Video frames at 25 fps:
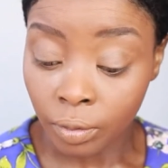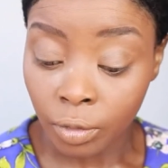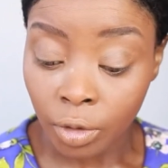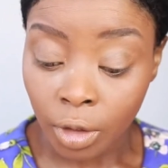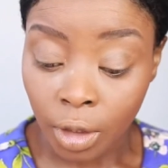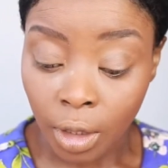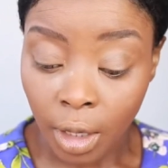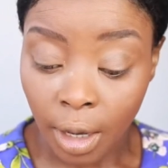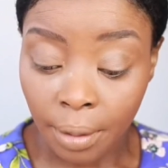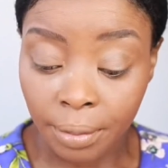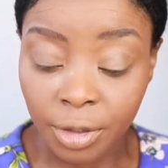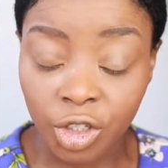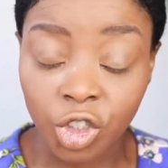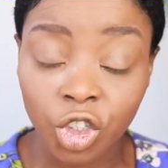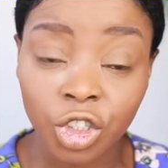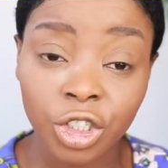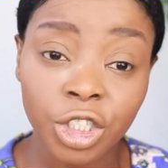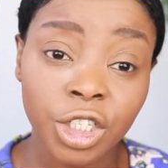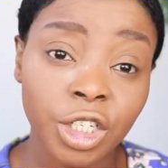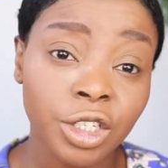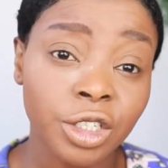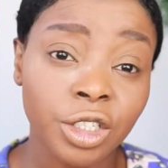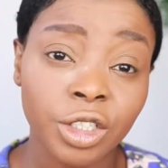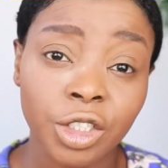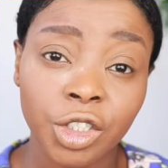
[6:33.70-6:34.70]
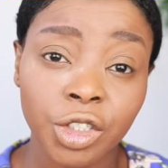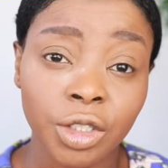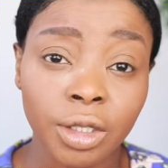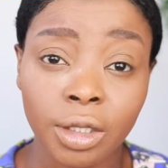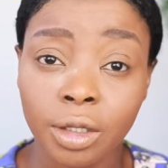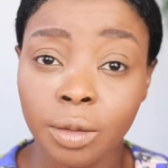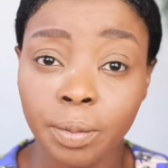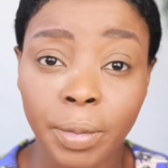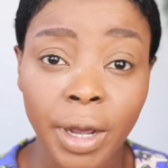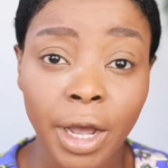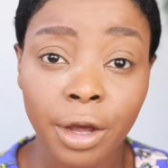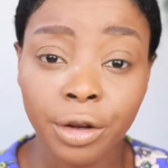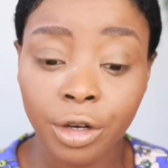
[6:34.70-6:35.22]
I'm literally gonna use this
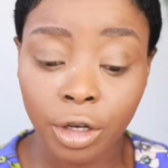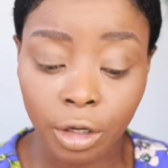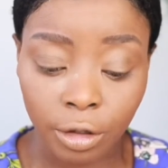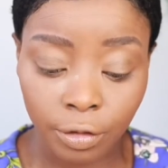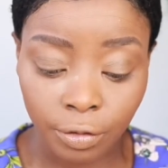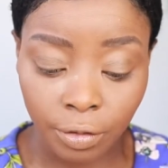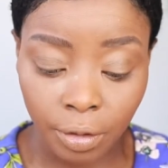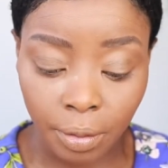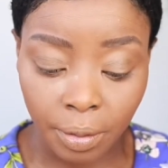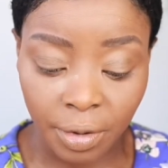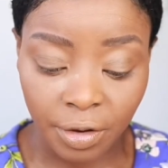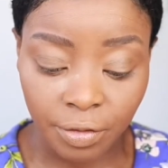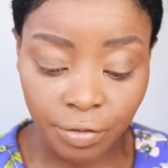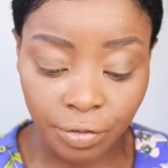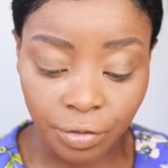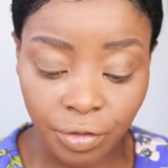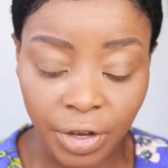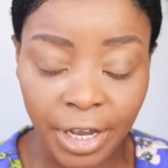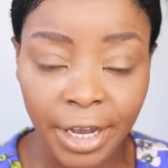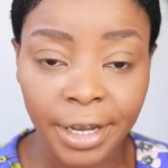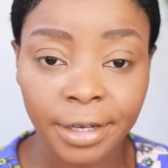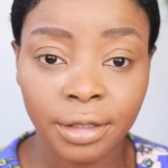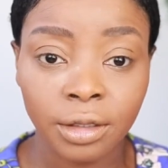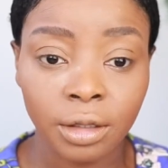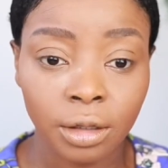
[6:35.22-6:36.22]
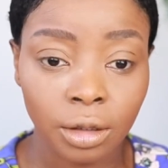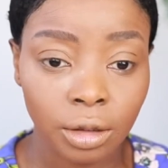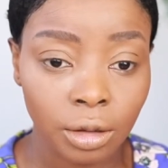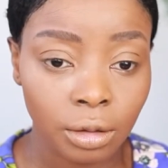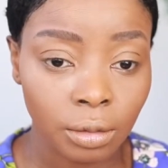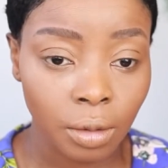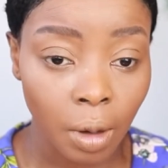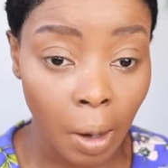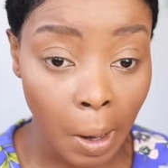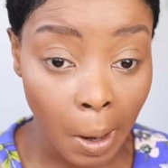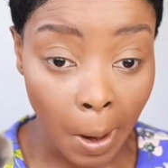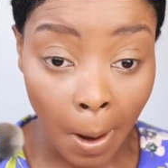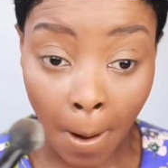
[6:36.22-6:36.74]
powder all over my face,
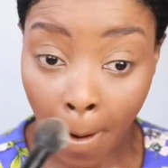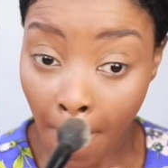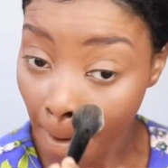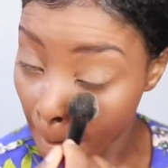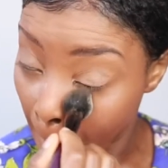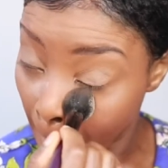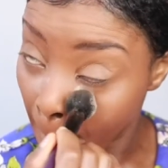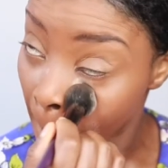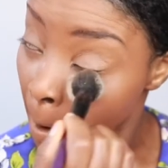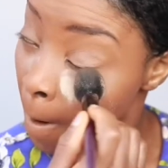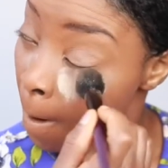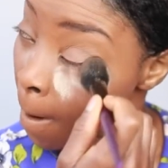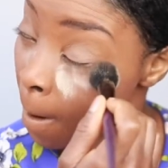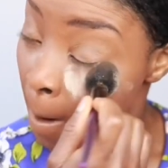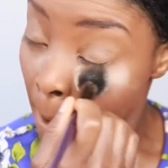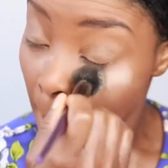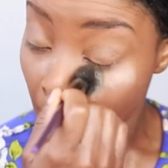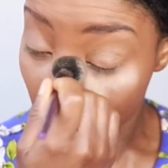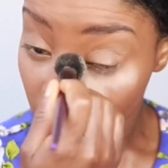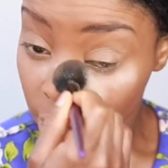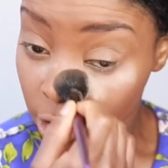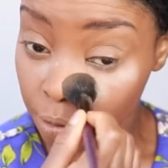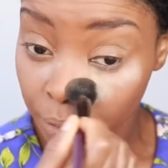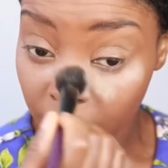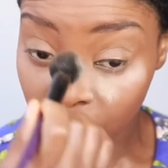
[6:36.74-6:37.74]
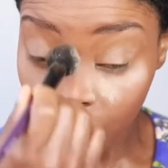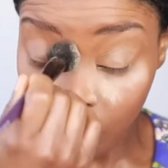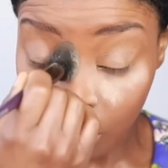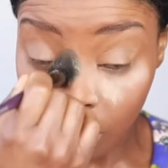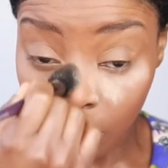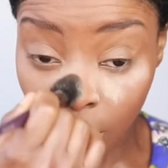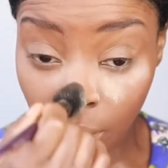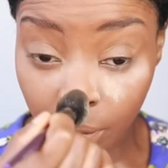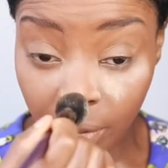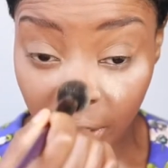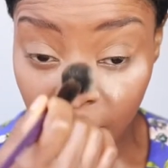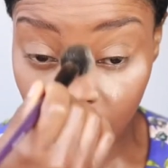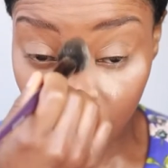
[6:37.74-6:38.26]
especially
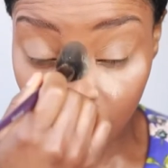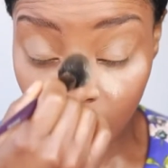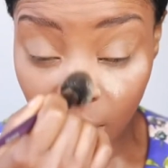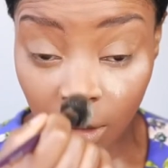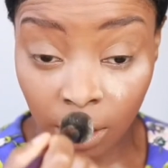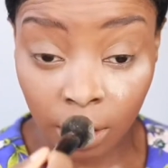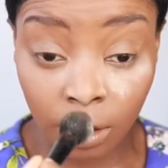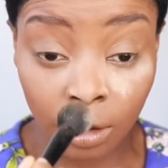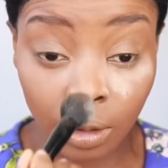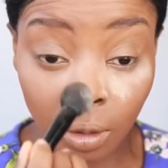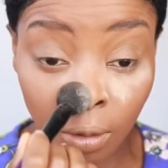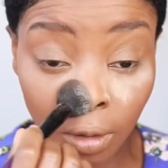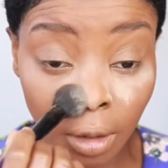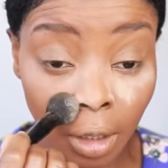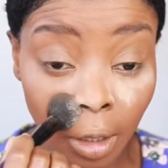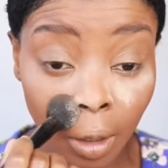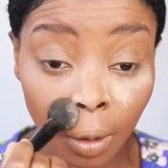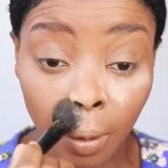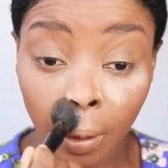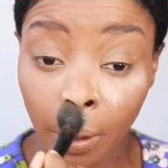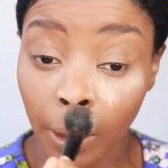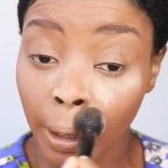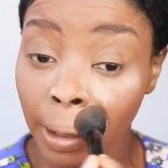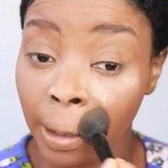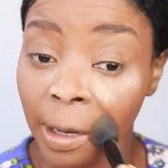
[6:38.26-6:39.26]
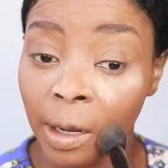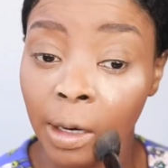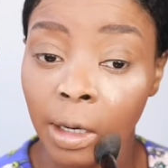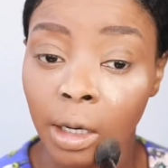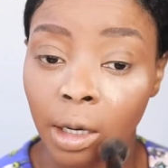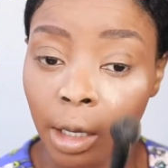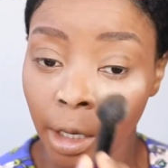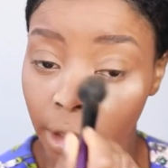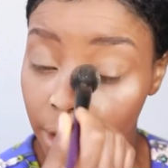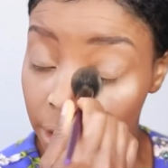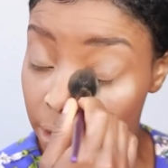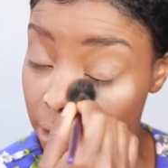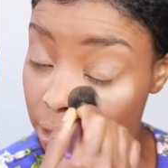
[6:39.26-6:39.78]
on my T-zone area,
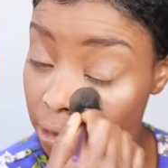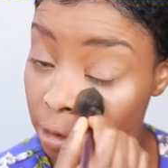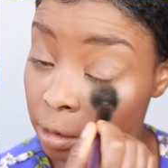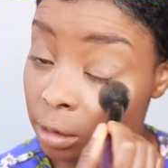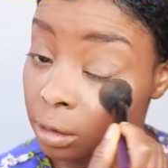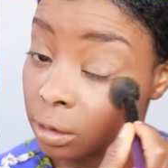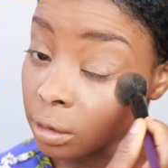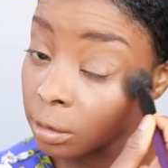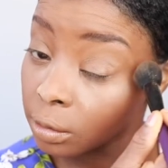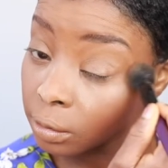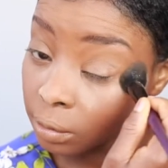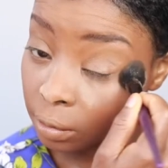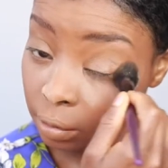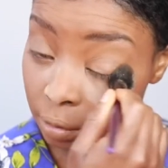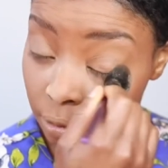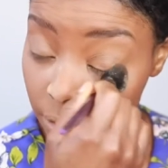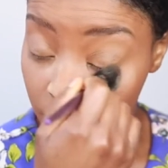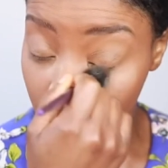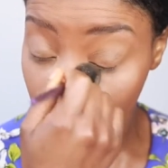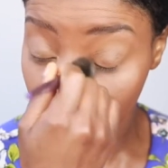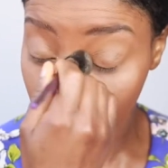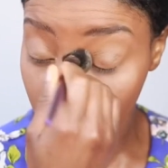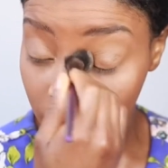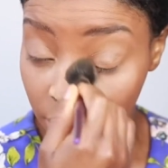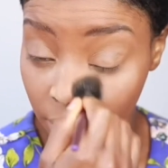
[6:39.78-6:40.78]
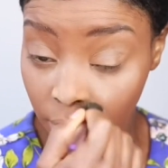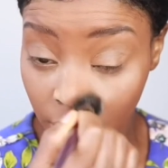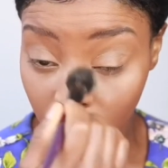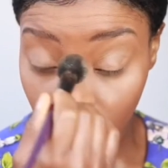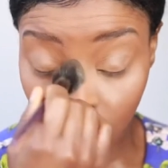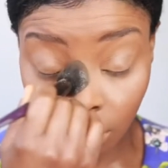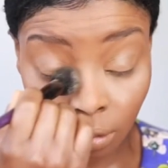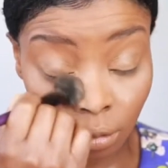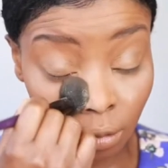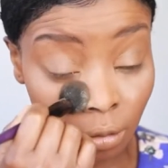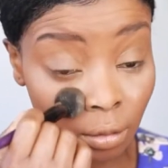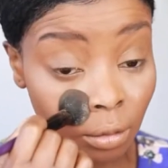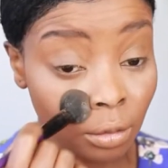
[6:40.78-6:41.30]
like so.
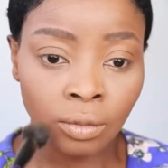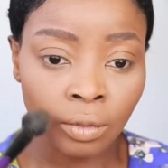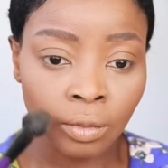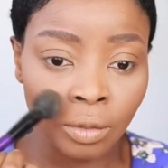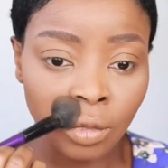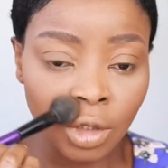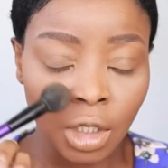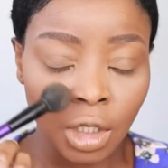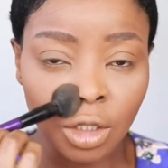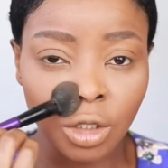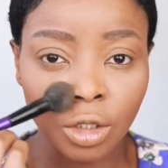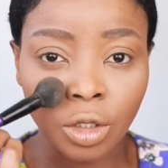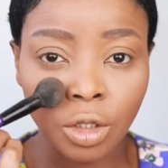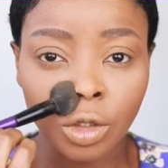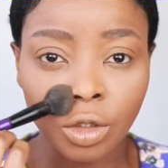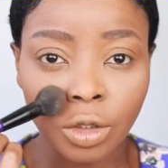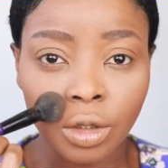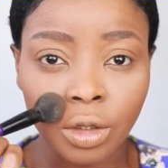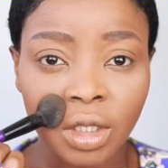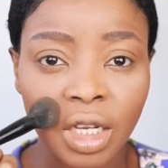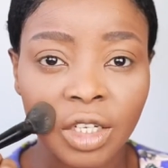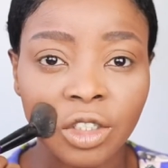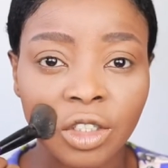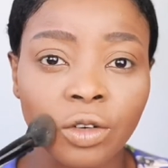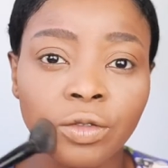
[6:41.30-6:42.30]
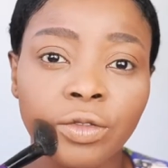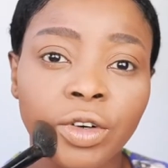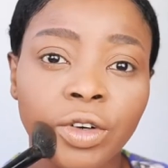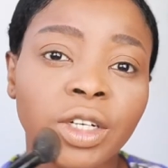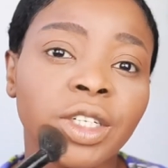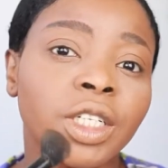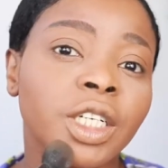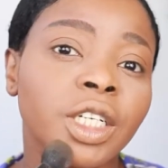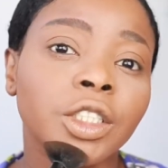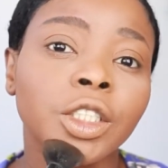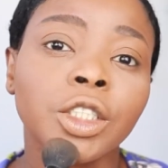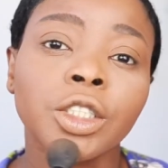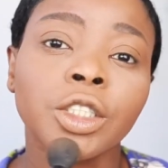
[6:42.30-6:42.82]
It's good to set your
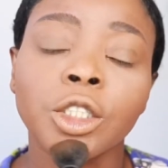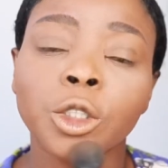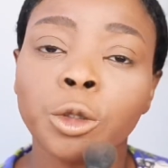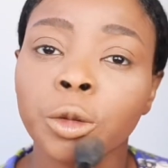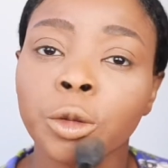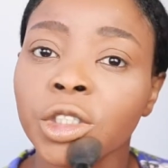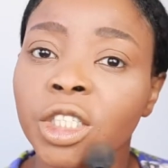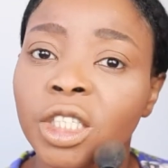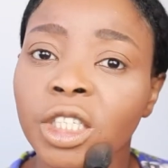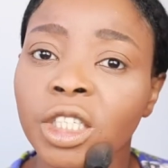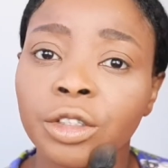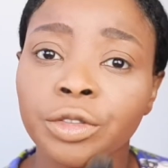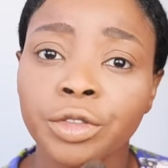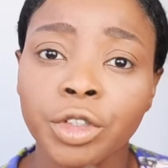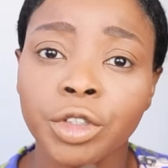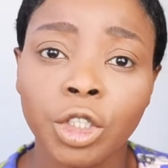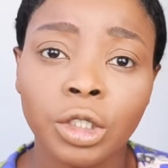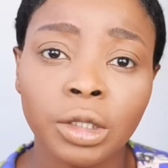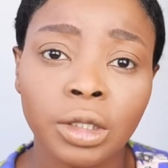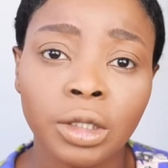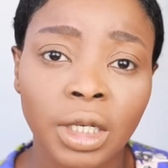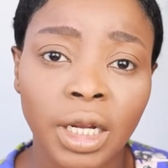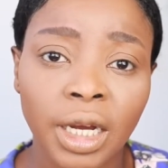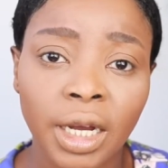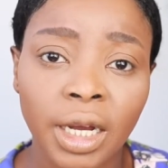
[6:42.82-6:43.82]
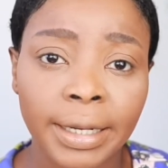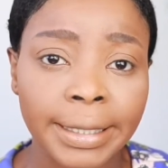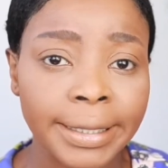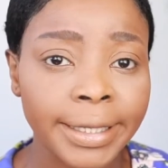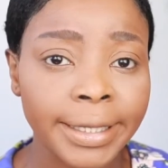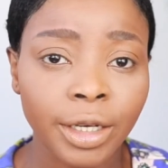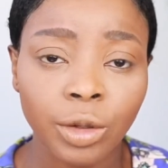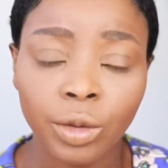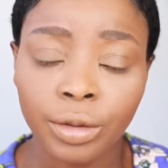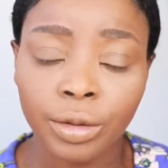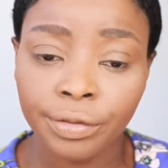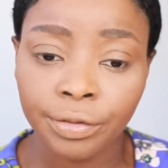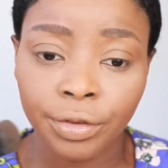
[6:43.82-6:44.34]
foundation, especially if you use like a
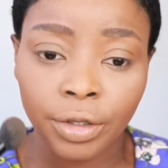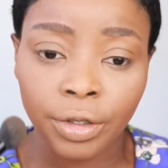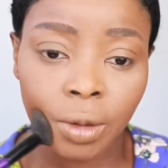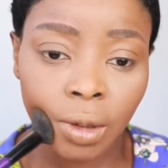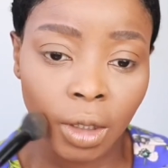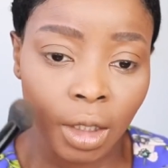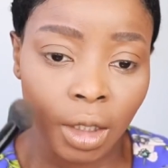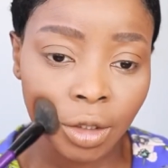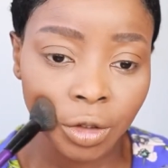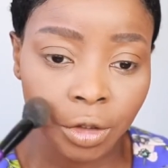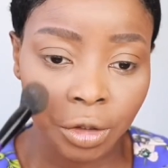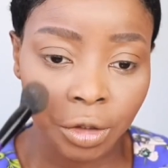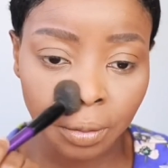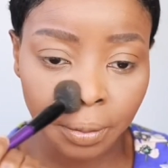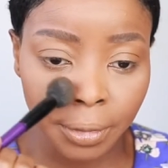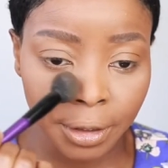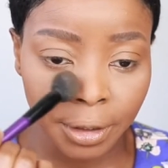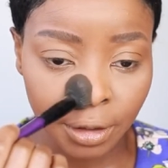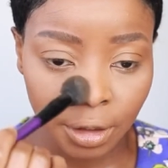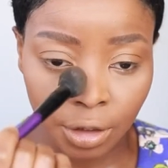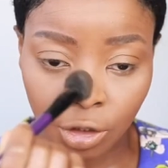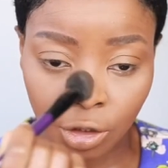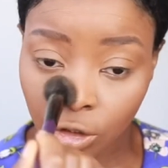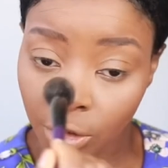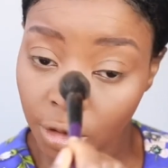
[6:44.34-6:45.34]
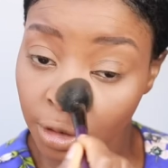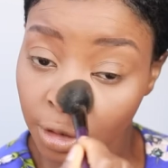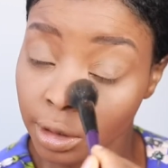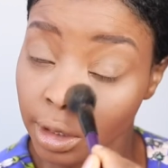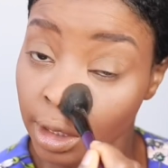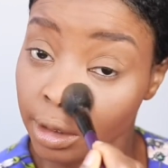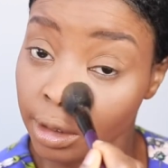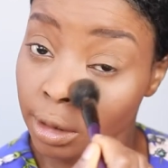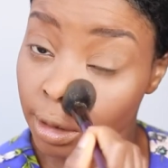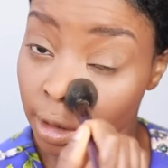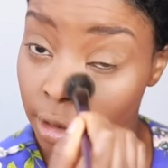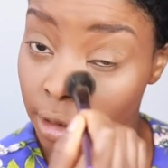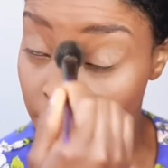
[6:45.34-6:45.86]
liquid foundation, because it just
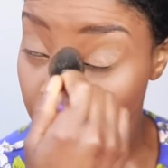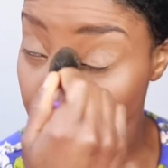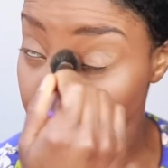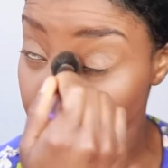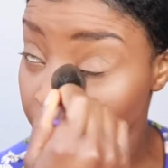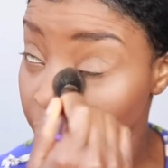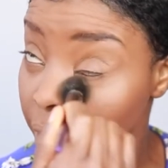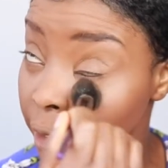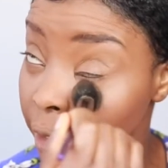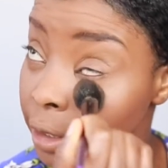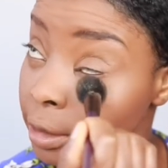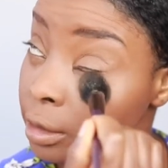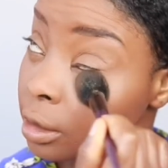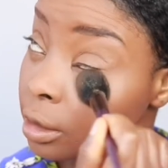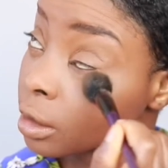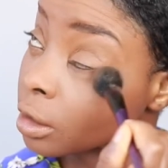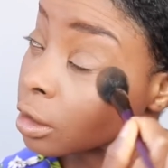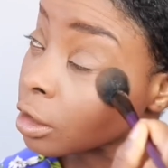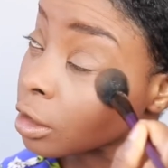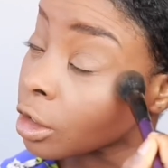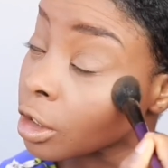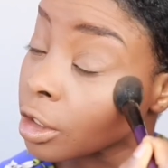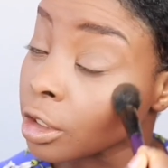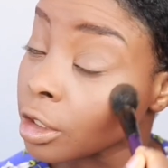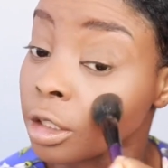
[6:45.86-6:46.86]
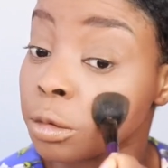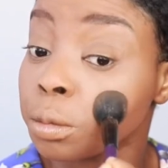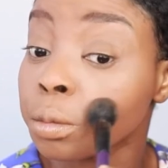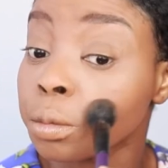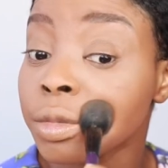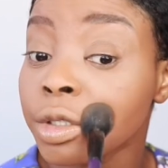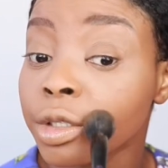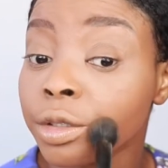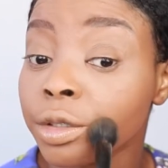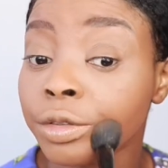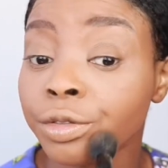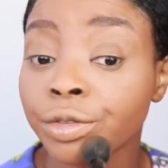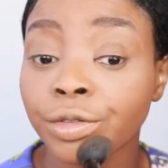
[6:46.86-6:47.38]
sets it in place so it doesn't
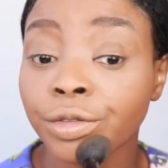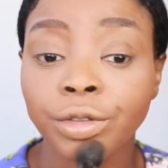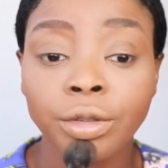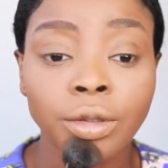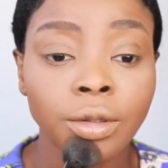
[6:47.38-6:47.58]
move.